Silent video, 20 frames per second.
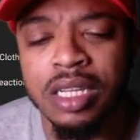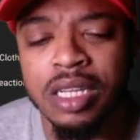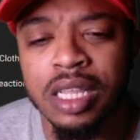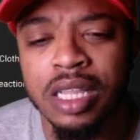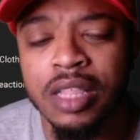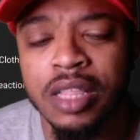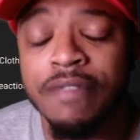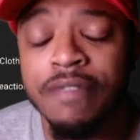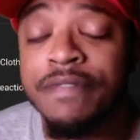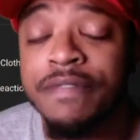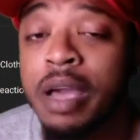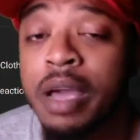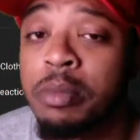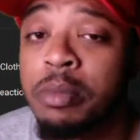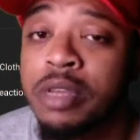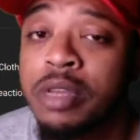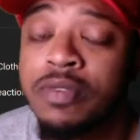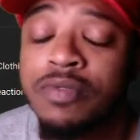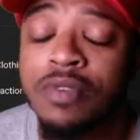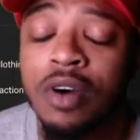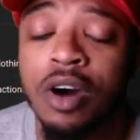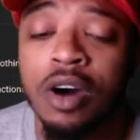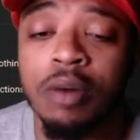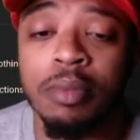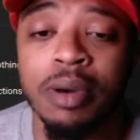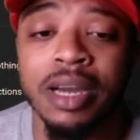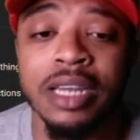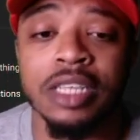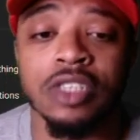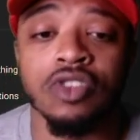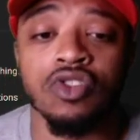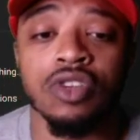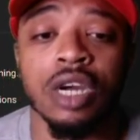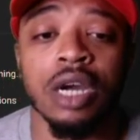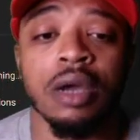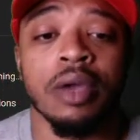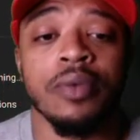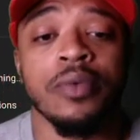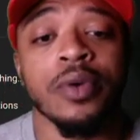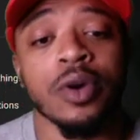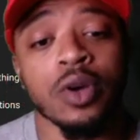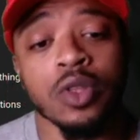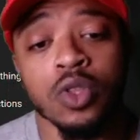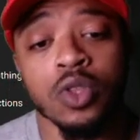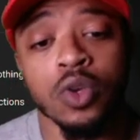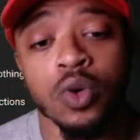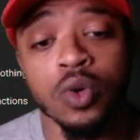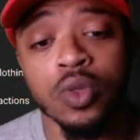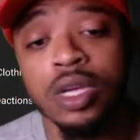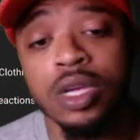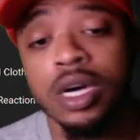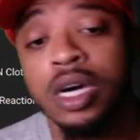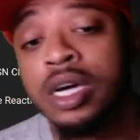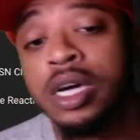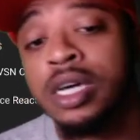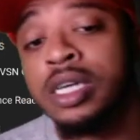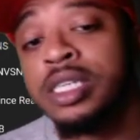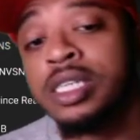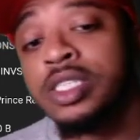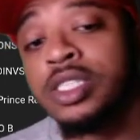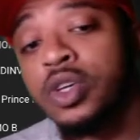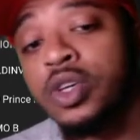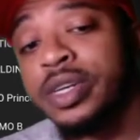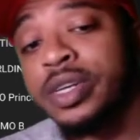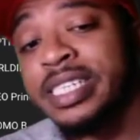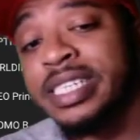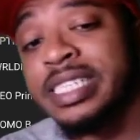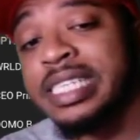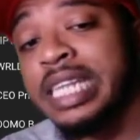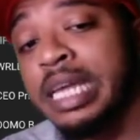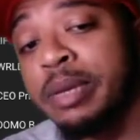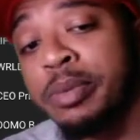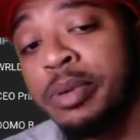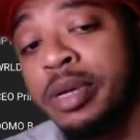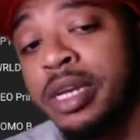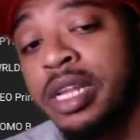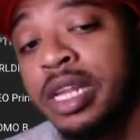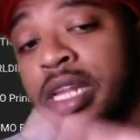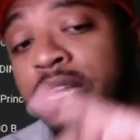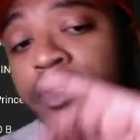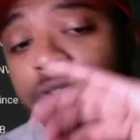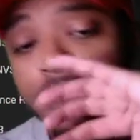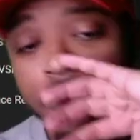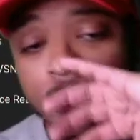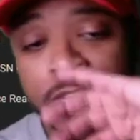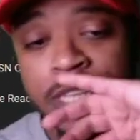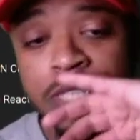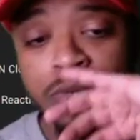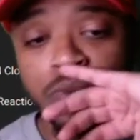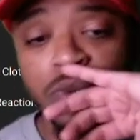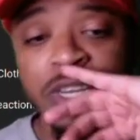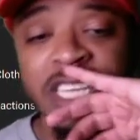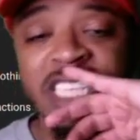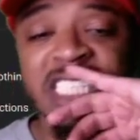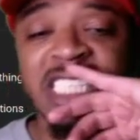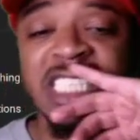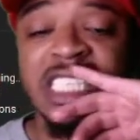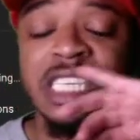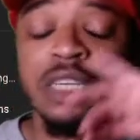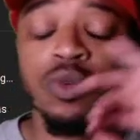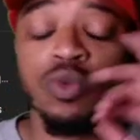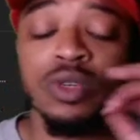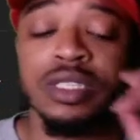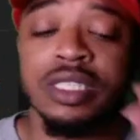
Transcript: the family vault about to drop and we're gonna do the so this labor and delivery is when she was